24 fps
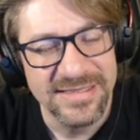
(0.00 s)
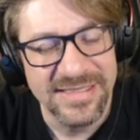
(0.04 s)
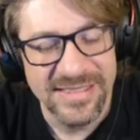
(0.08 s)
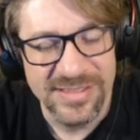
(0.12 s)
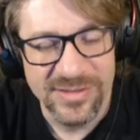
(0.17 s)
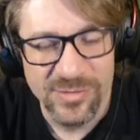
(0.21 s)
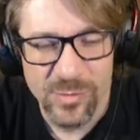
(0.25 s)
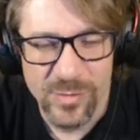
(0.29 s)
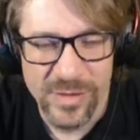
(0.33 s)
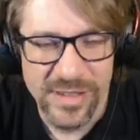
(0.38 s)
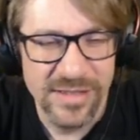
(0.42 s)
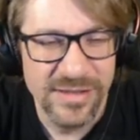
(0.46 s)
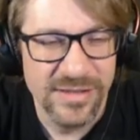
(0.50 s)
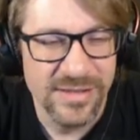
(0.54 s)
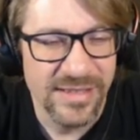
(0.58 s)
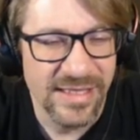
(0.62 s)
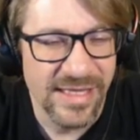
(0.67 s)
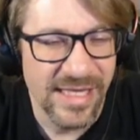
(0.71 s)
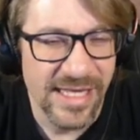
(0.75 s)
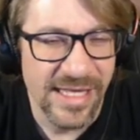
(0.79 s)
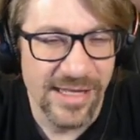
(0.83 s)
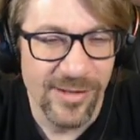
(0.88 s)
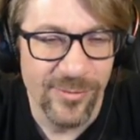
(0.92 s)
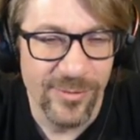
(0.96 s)
this weird
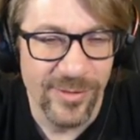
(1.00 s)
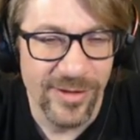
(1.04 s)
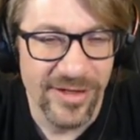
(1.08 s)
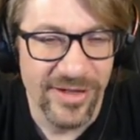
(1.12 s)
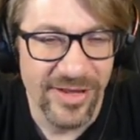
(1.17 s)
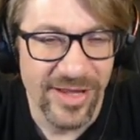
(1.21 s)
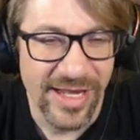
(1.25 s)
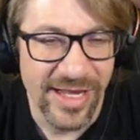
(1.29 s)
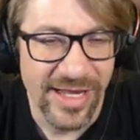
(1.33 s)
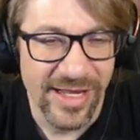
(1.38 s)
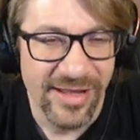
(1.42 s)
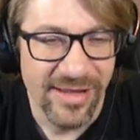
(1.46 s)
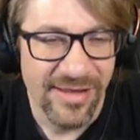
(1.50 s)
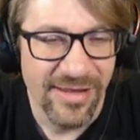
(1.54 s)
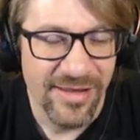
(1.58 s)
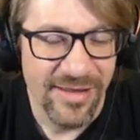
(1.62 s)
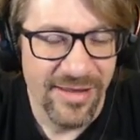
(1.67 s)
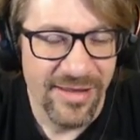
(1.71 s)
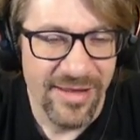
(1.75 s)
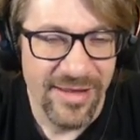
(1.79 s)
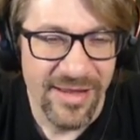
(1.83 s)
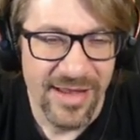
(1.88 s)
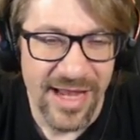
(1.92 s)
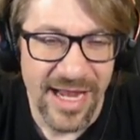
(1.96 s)
thing where like
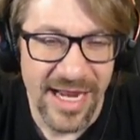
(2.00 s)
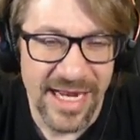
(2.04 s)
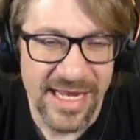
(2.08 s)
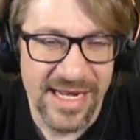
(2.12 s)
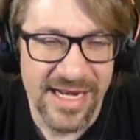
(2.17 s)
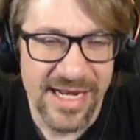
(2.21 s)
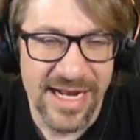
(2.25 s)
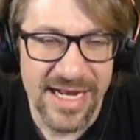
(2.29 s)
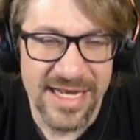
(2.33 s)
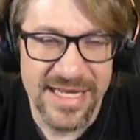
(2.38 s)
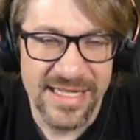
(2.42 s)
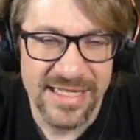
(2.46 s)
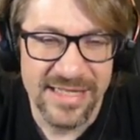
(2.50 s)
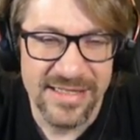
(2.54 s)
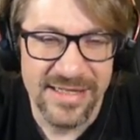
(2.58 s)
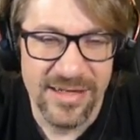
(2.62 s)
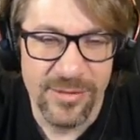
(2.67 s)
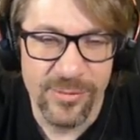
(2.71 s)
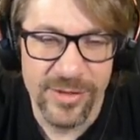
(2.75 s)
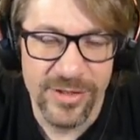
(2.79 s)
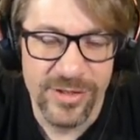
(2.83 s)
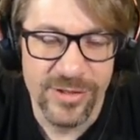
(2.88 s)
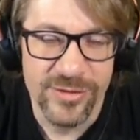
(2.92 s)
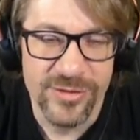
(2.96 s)
I get an idea and I
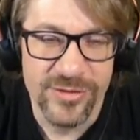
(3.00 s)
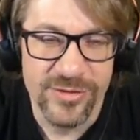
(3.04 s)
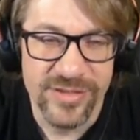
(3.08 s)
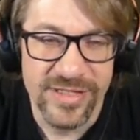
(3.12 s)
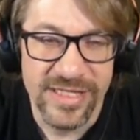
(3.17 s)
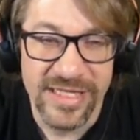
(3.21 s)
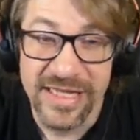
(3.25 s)
want to go do it,